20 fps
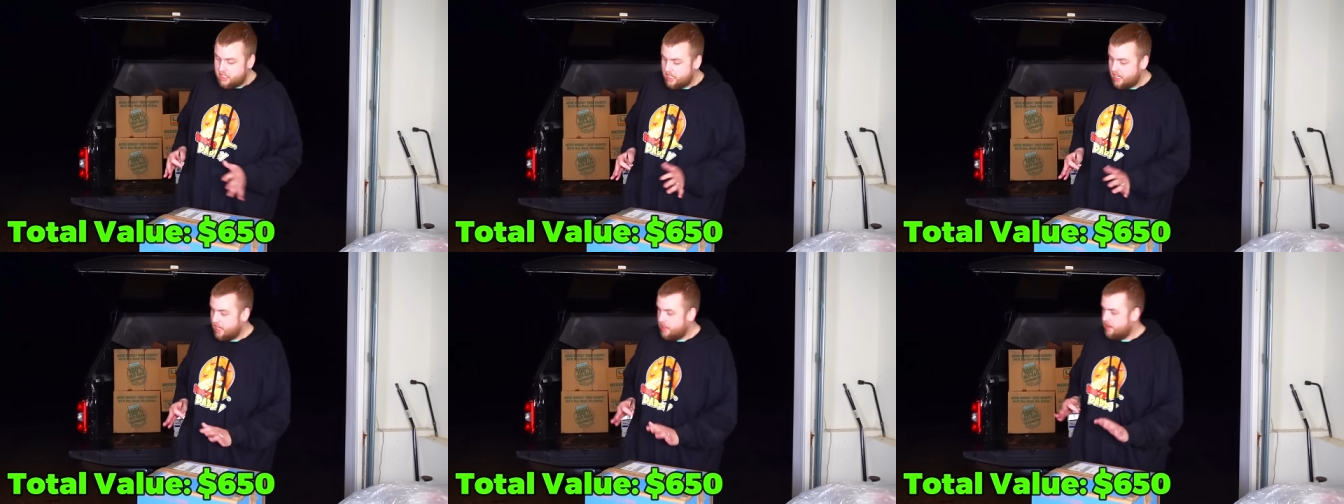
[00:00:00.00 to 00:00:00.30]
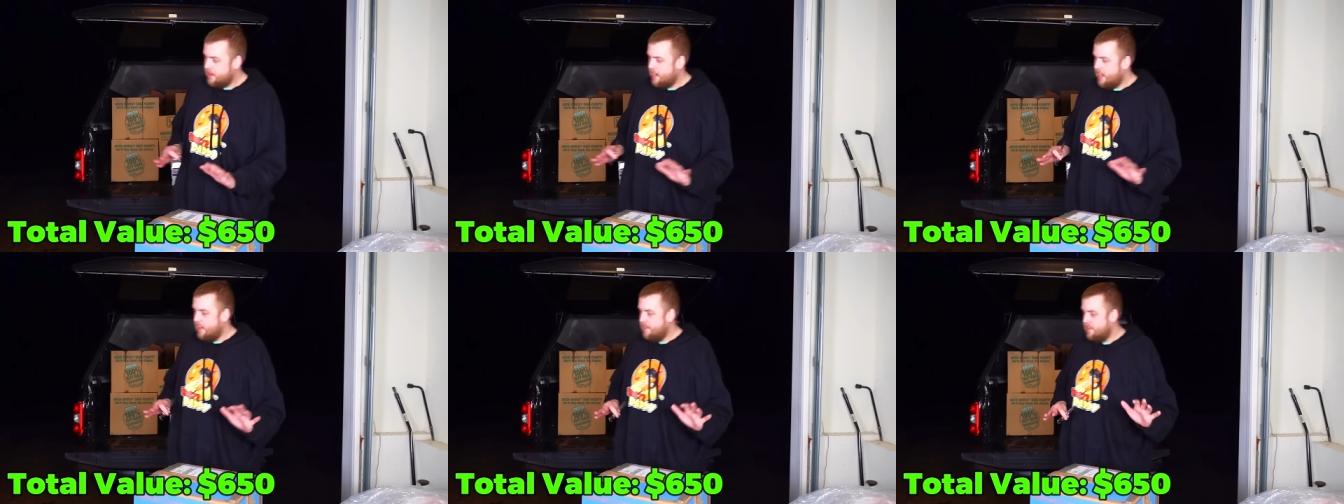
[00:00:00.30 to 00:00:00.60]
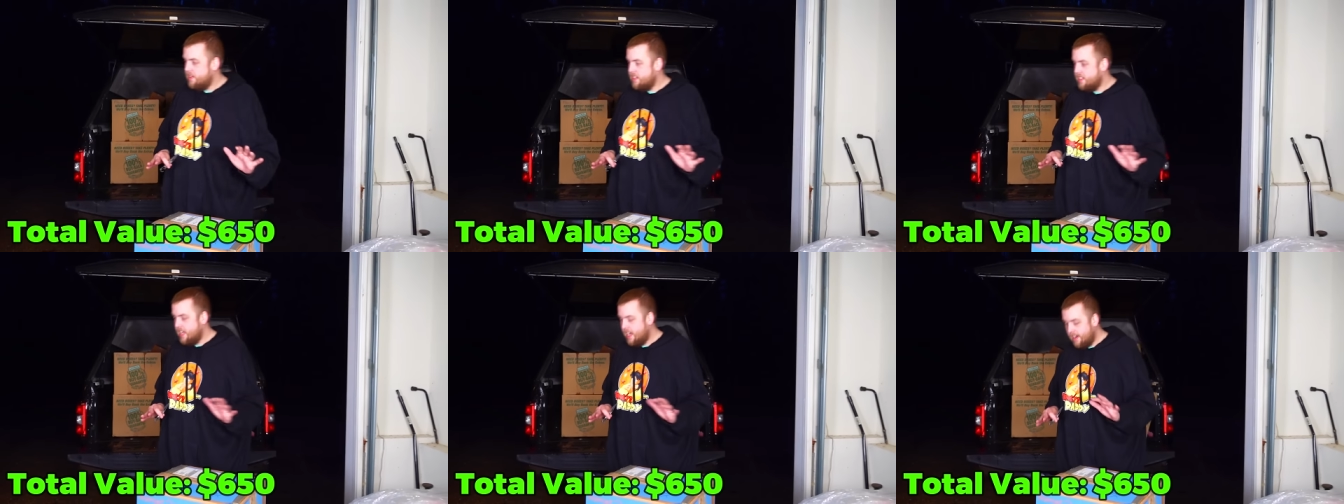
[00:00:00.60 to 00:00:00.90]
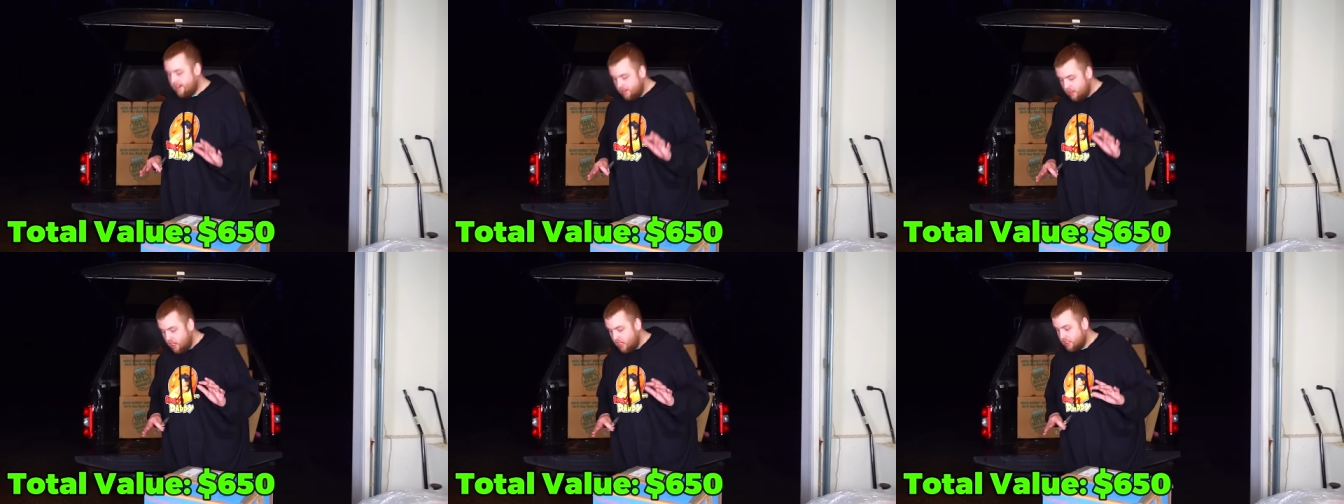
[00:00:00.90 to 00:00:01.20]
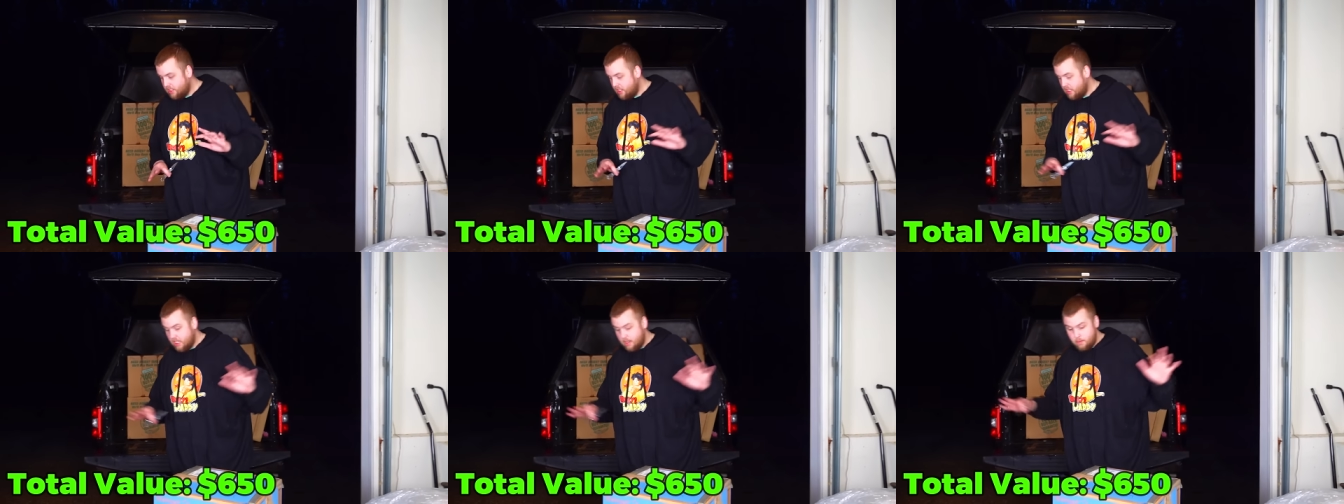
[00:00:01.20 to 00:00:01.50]
the other knife is now
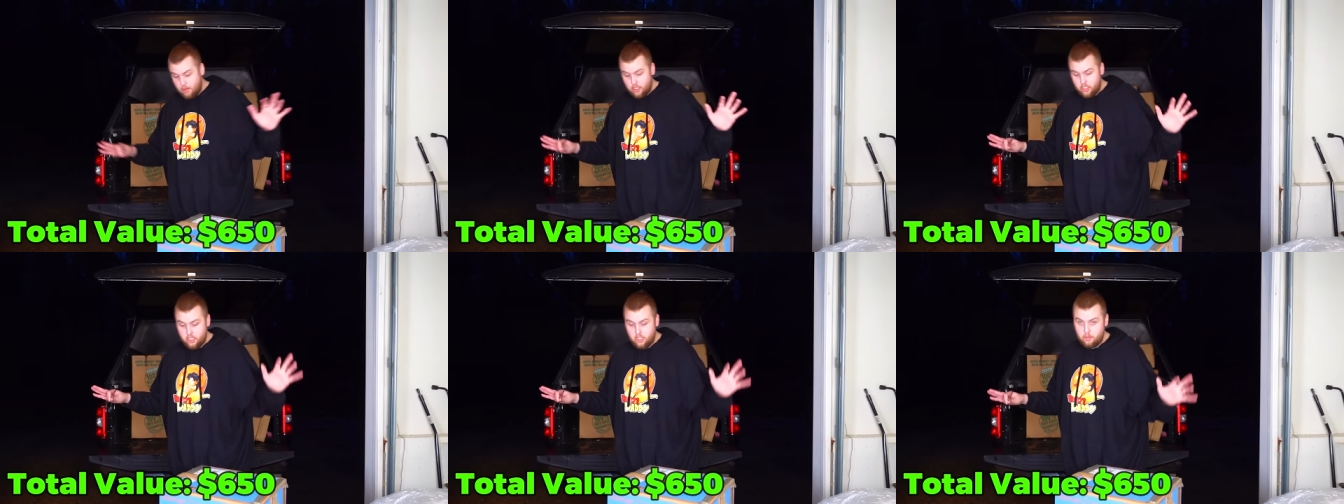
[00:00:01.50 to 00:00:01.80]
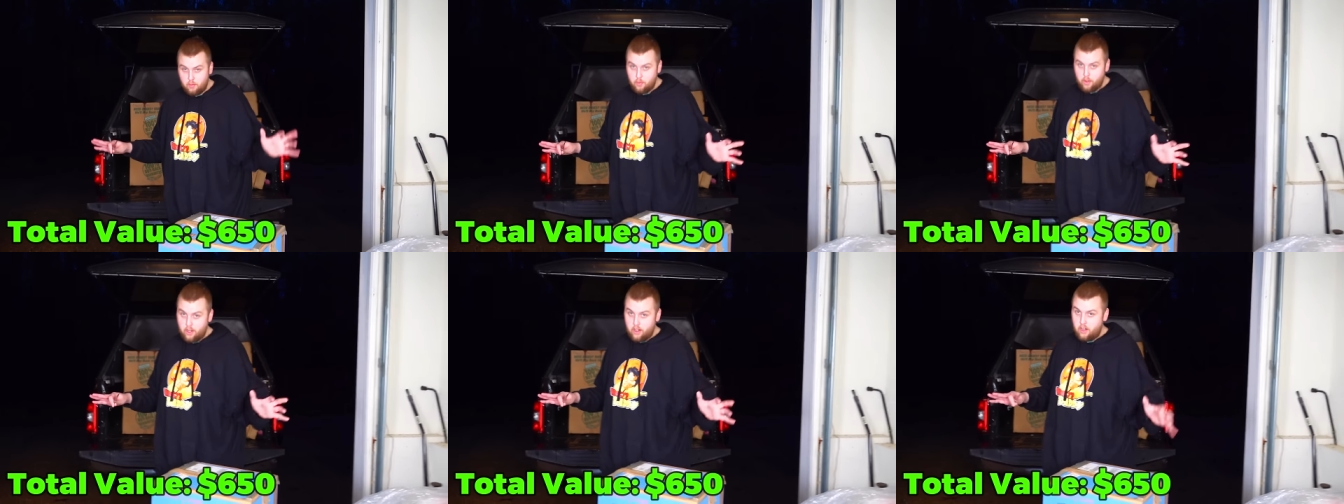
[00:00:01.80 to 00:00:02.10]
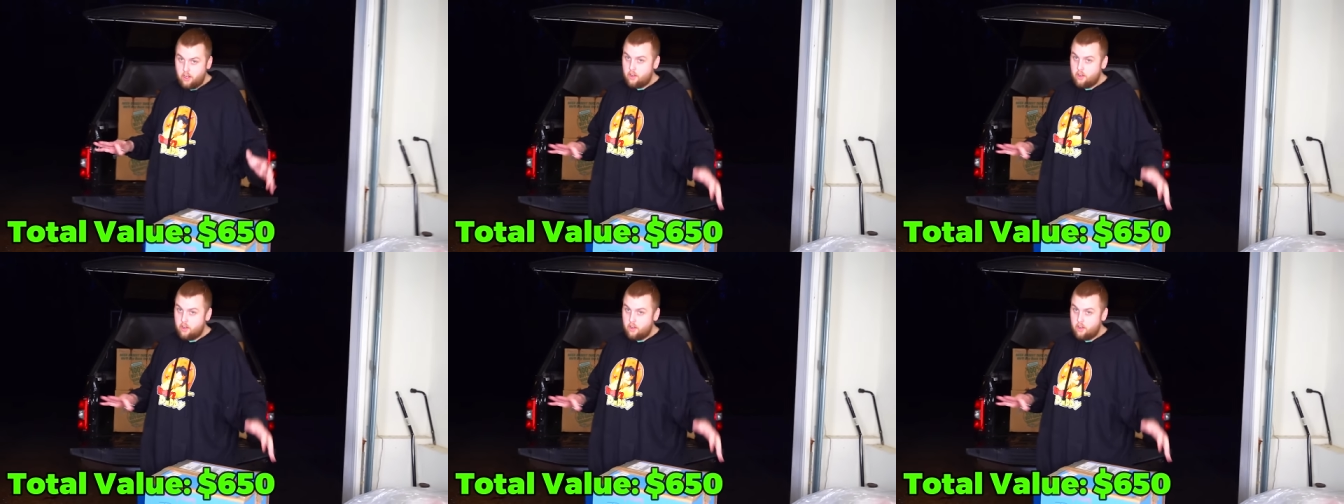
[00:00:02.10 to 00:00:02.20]
lost in the abyss somewhere,